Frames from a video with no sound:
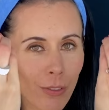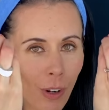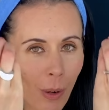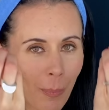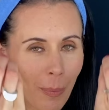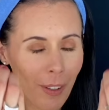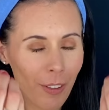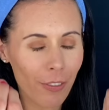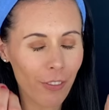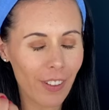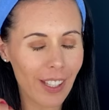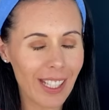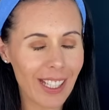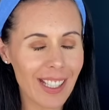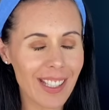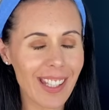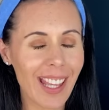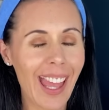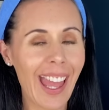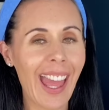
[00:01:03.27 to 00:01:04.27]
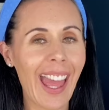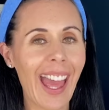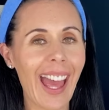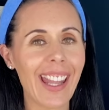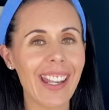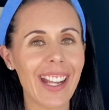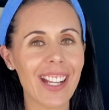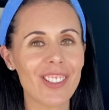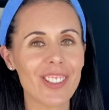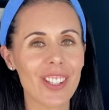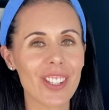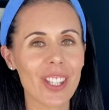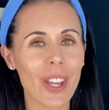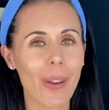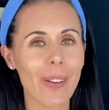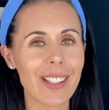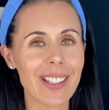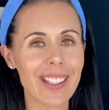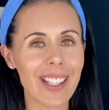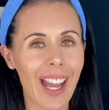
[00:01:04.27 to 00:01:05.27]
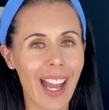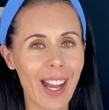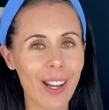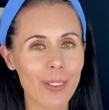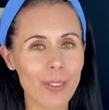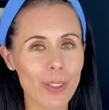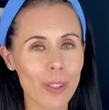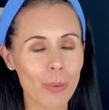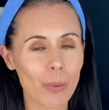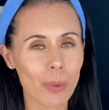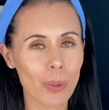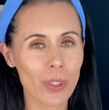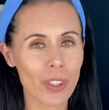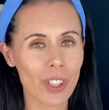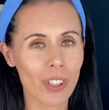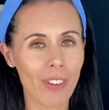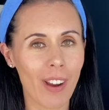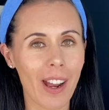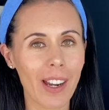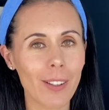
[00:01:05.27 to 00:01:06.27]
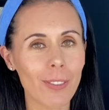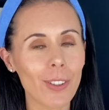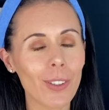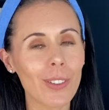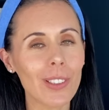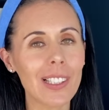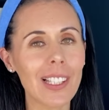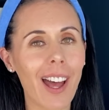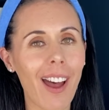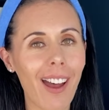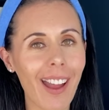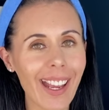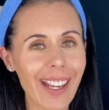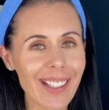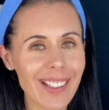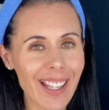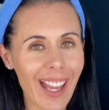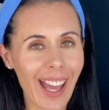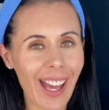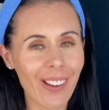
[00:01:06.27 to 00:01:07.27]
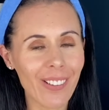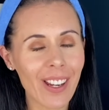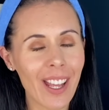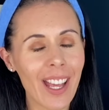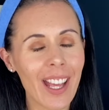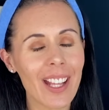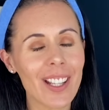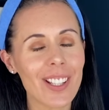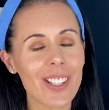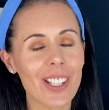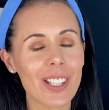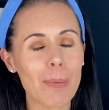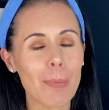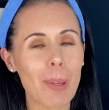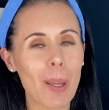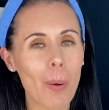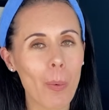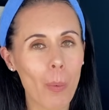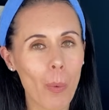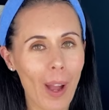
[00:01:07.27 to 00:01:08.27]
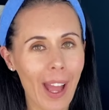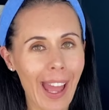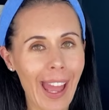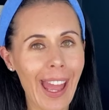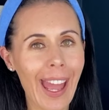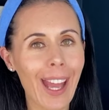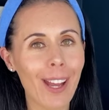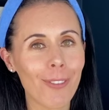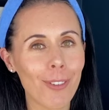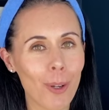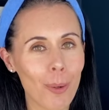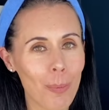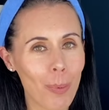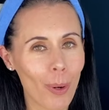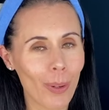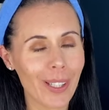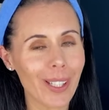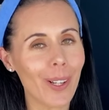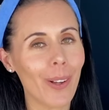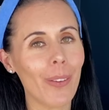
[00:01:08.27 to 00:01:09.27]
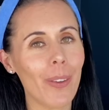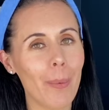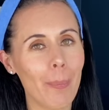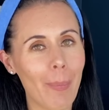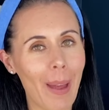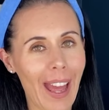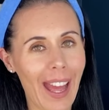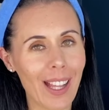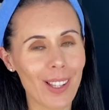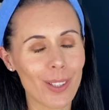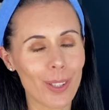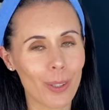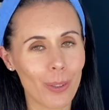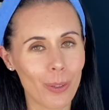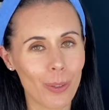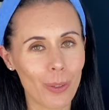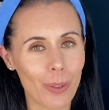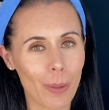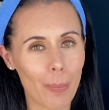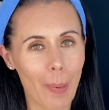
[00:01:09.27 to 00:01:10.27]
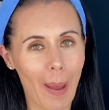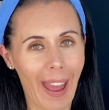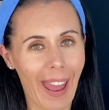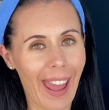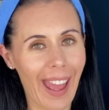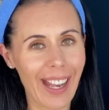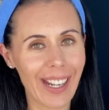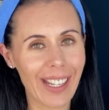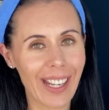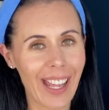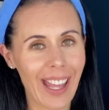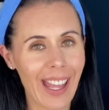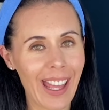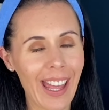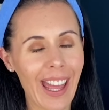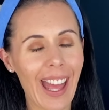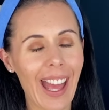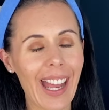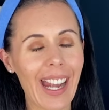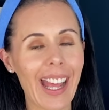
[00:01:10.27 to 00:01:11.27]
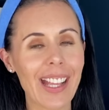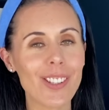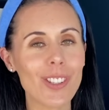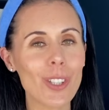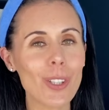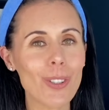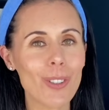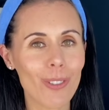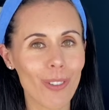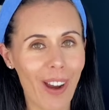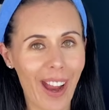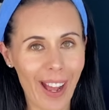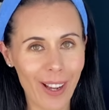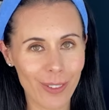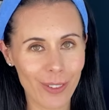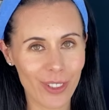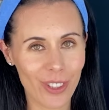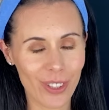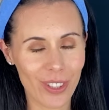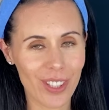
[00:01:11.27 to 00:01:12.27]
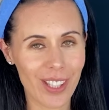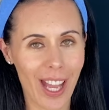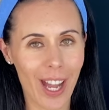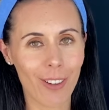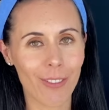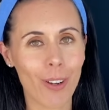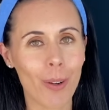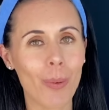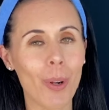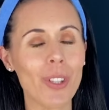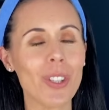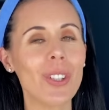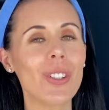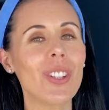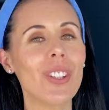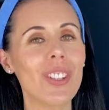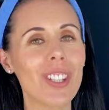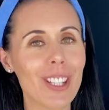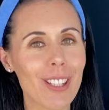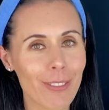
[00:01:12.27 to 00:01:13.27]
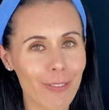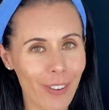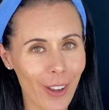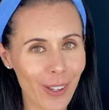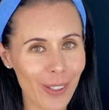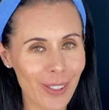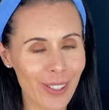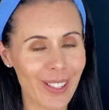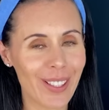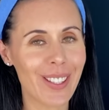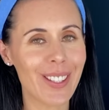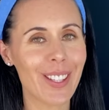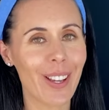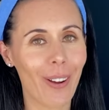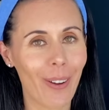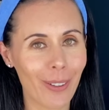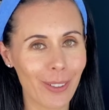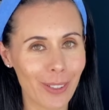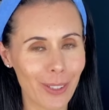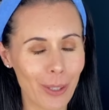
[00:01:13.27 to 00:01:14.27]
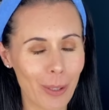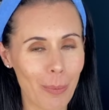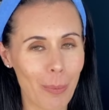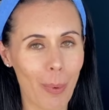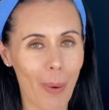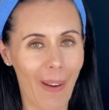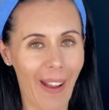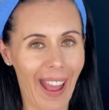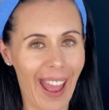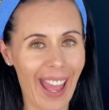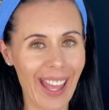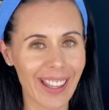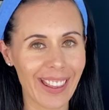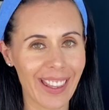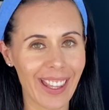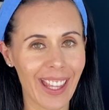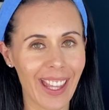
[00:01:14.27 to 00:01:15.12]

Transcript: from the feet and they're just going down towards the ground. If you're lying down, just be aware of your body on the mat or the bed. And as you ground yourself, I want you to just focus on your breath.